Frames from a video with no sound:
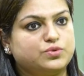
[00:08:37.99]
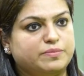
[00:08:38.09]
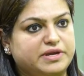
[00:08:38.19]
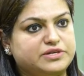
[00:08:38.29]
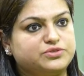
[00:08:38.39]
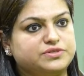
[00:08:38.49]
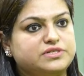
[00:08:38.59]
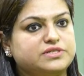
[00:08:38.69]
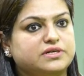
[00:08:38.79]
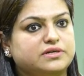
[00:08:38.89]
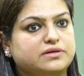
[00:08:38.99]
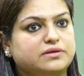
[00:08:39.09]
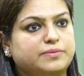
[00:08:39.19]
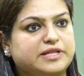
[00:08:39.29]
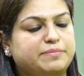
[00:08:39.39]
to a patient
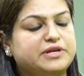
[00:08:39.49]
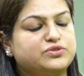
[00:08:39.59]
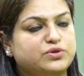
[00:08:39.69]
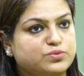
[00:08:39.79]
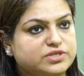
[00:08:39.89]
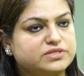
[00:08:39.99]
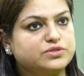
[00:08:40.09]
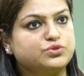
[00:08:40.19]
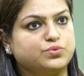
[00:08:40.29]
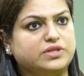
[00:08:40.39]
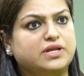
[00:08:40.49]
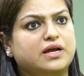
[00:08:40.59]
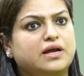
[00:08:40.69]
when the patient loses a tooth.